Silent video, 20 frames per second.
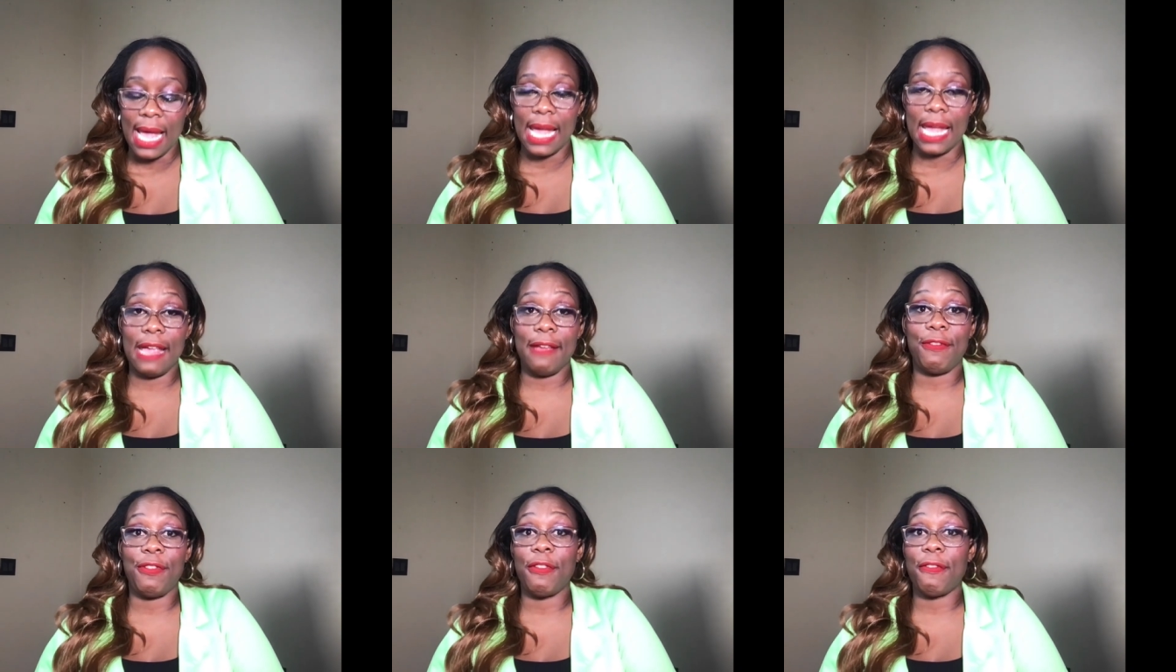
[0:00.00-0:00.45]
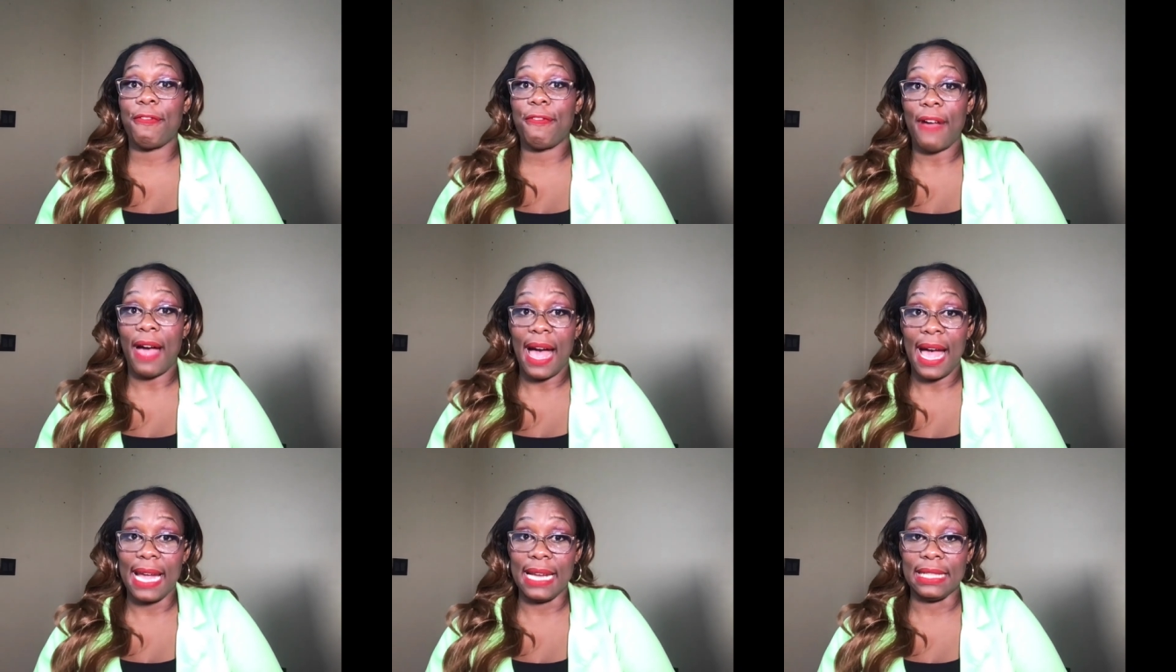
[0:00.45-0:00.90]
If you
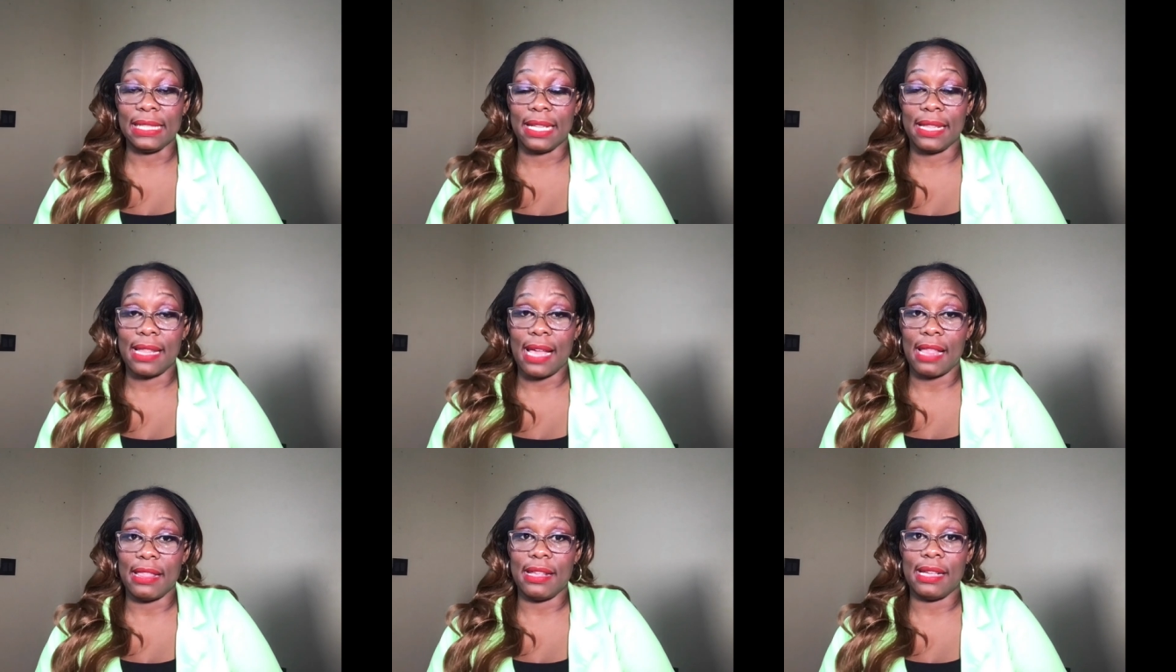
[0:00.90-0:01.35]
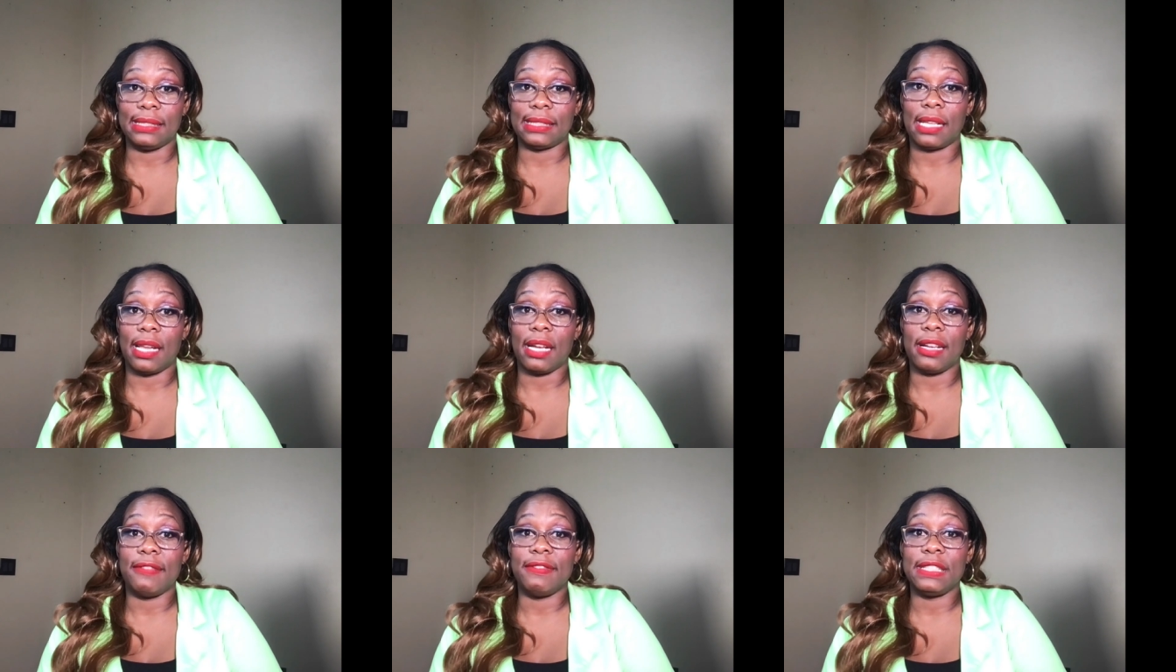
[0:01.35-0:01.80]
find that there's a
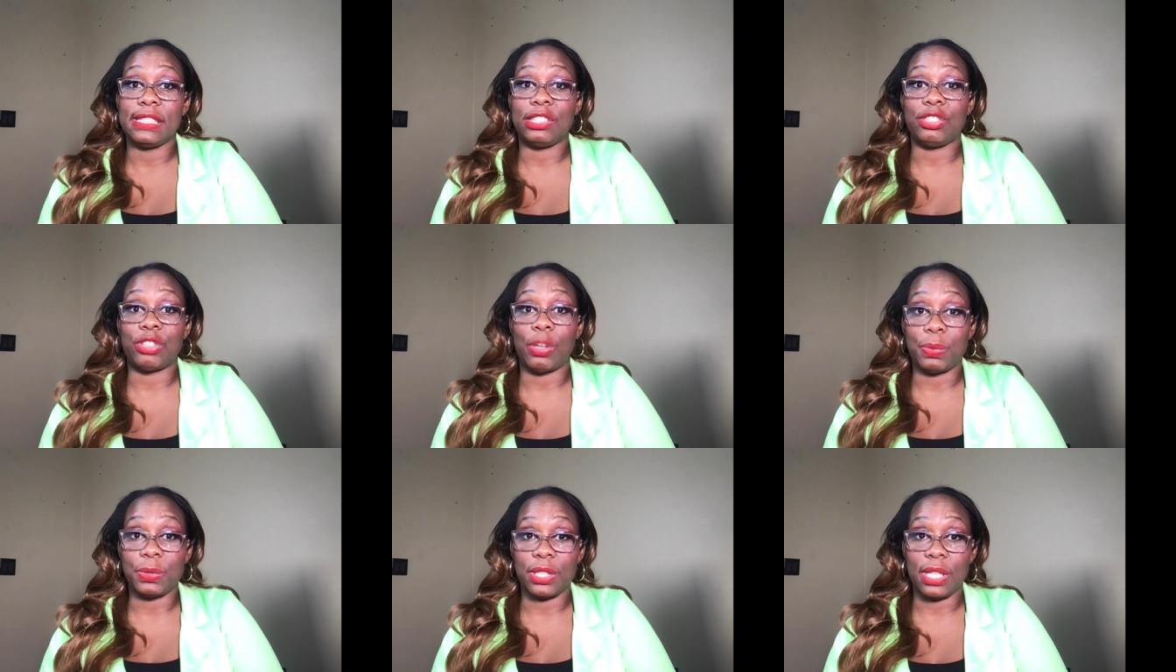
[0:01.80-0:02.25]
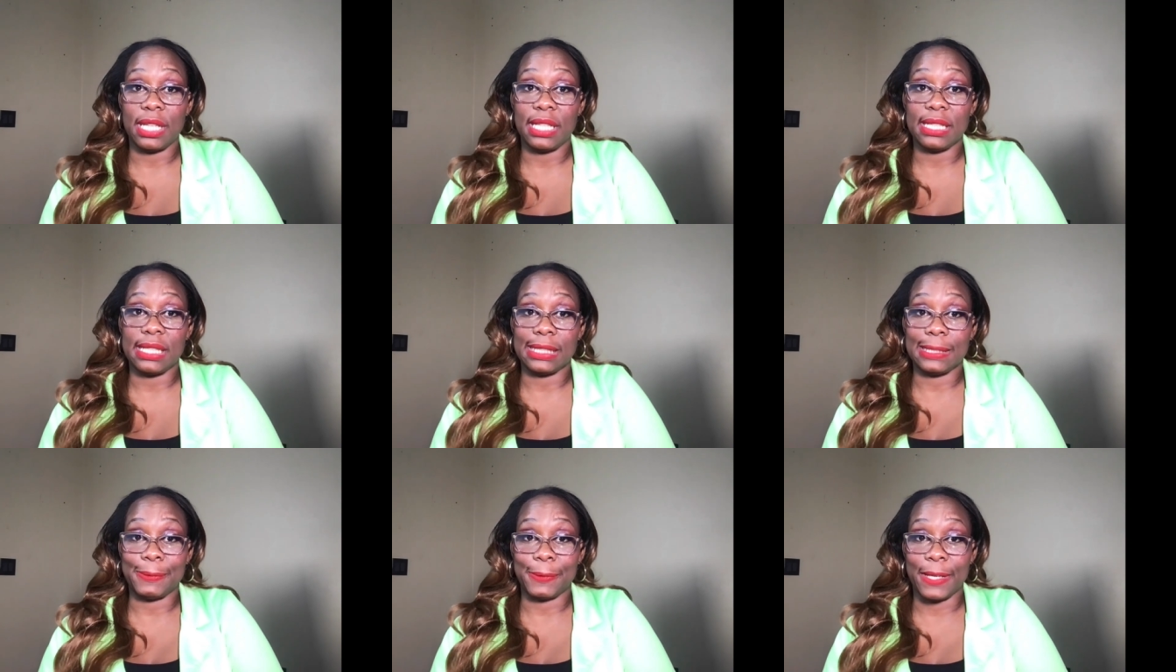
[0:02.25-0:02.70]
lot of disruption in
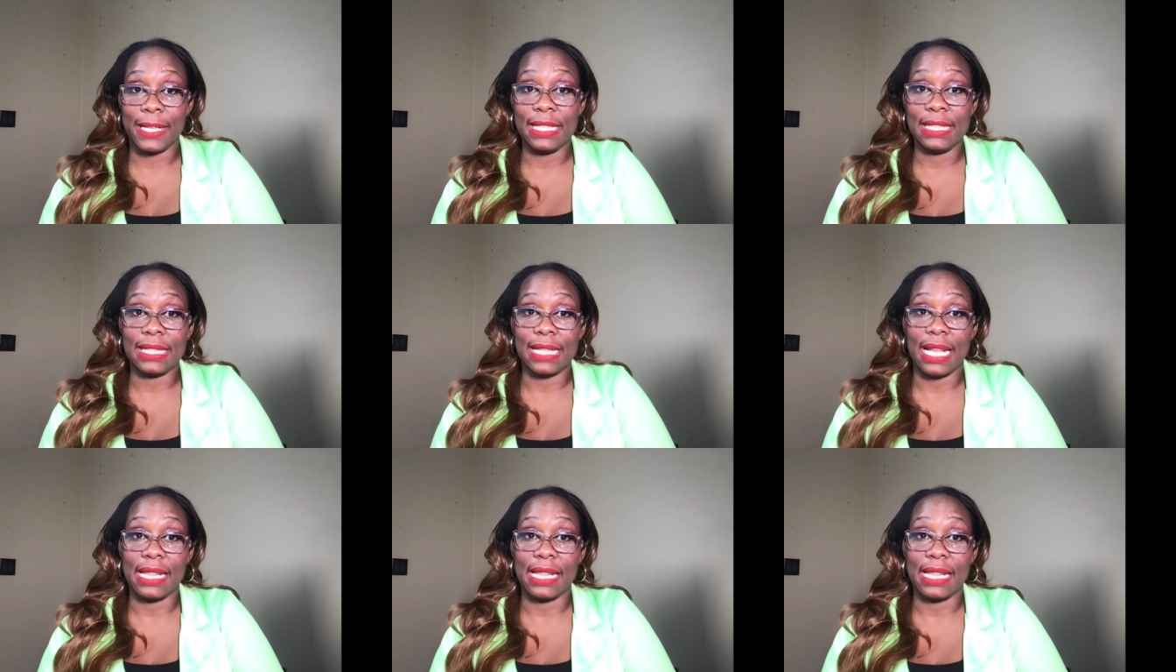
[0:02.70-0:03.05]
the sprint